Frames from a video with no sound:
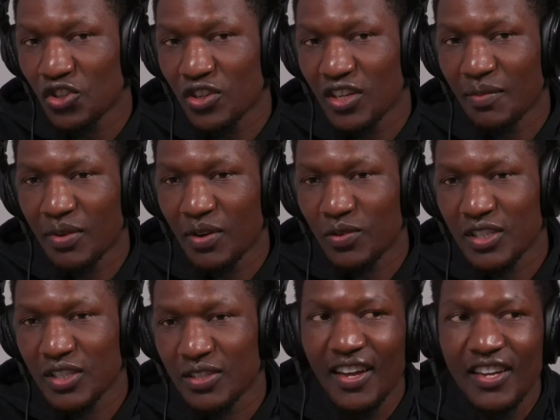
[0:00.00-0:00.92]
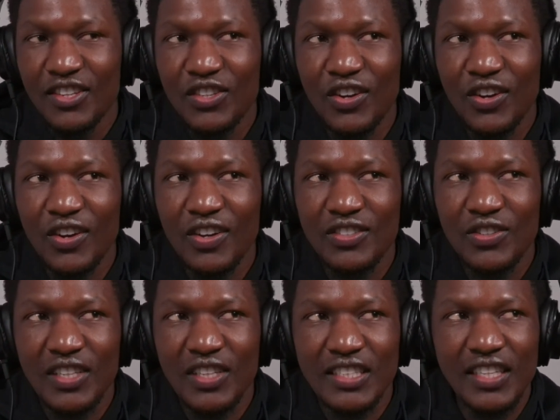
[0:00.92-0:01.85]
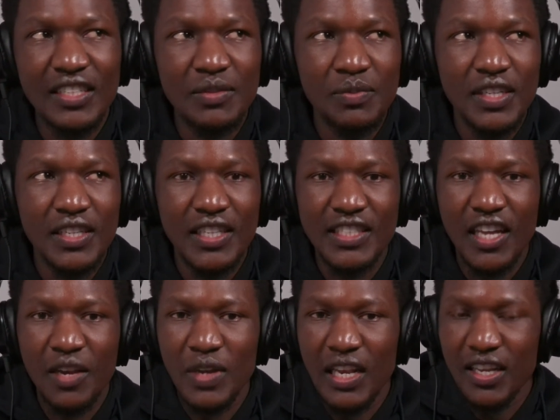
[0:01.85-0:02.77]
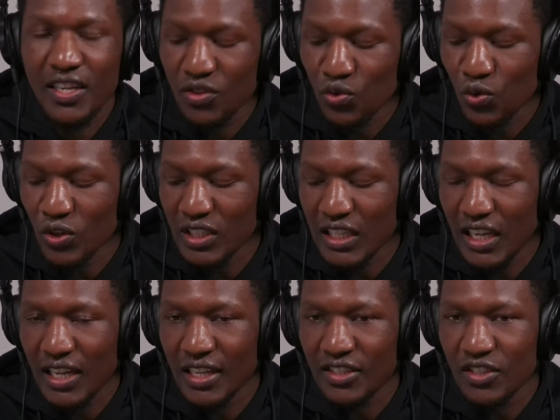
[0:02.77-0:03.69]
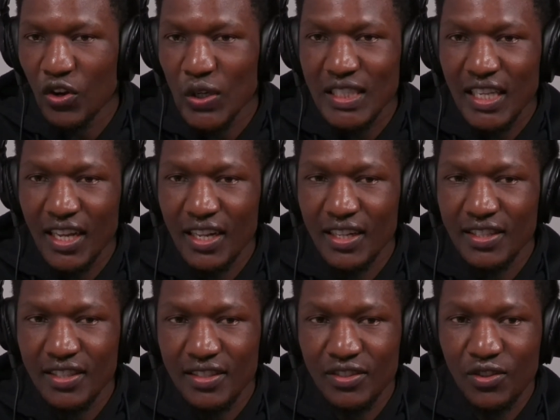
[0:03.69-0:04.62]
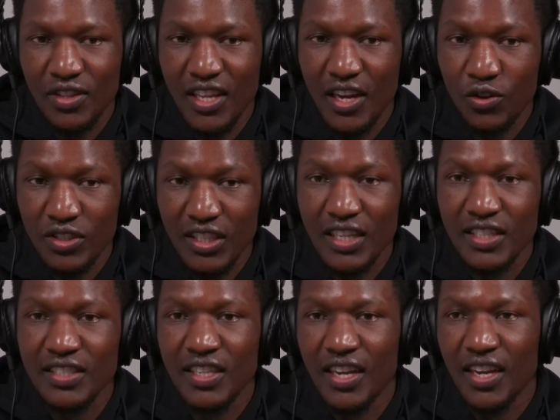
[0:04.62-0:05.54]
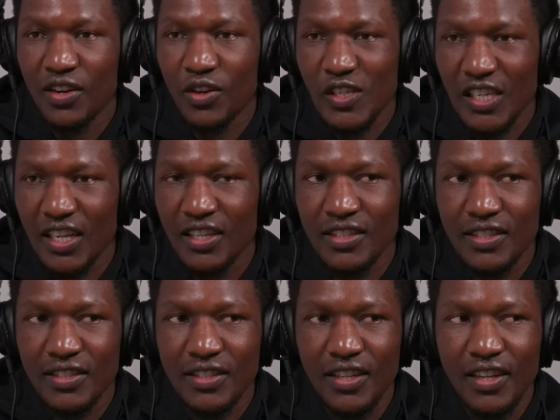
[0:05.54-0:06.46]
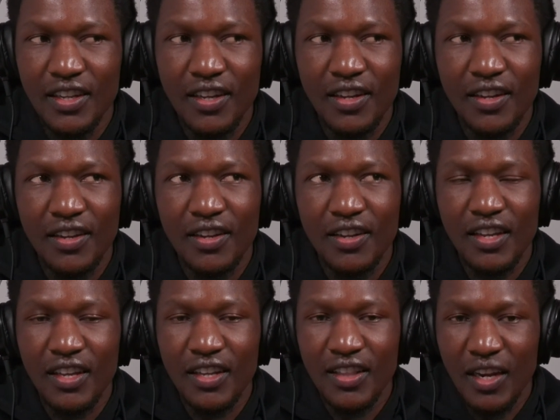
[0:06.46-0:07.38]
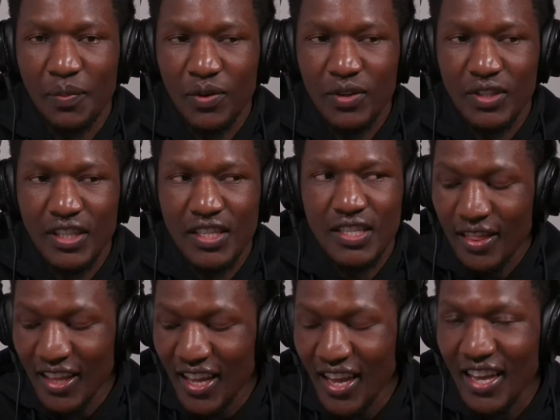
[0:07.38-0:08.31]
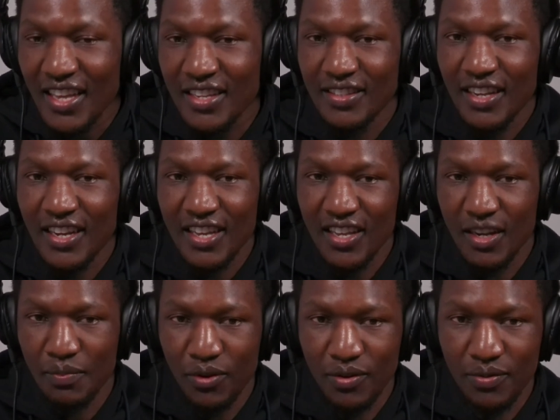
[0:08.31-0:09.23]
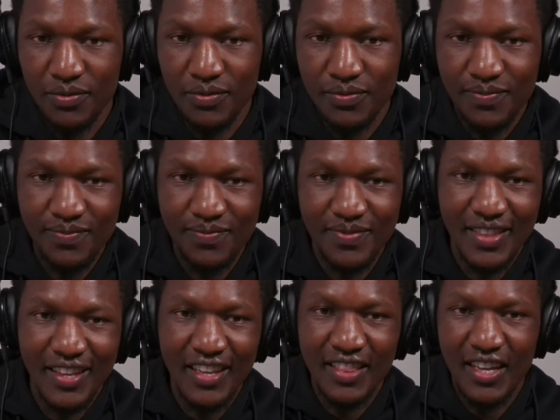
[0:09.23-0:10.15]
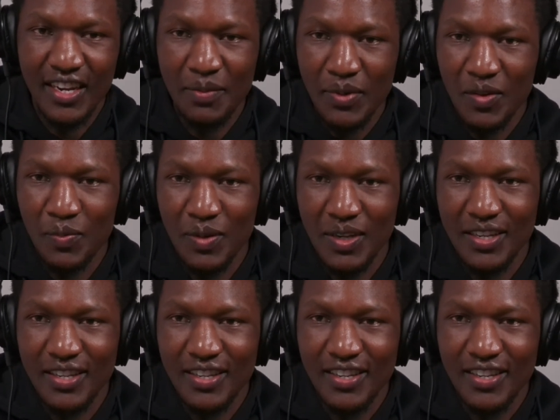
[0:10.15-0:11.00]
about. So they sent me links to hostels. So there are hostels here and hotels. In that process, there is a Kenyan prof in that department,